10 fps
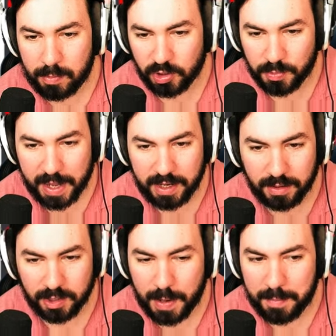of people are
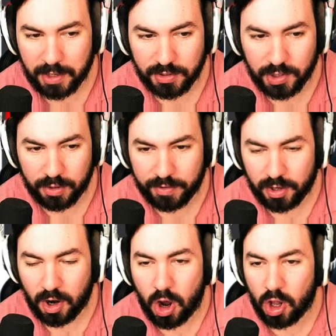spamming spamming your
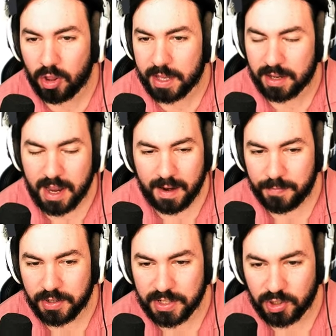server. All like
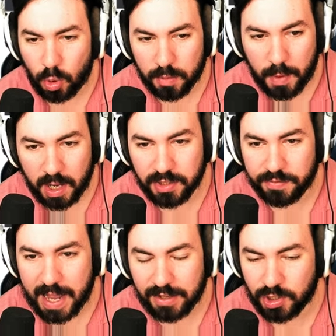the Discord mods
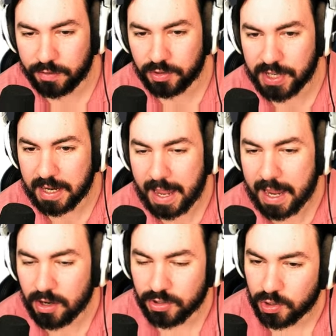of that server saying,
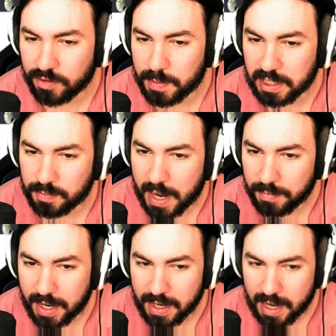hey, your server's being
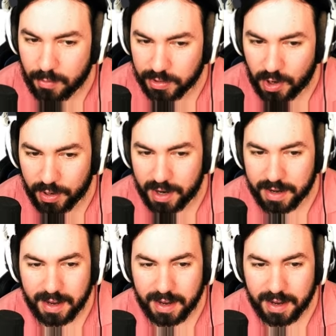spammed. Hey, hey, what's going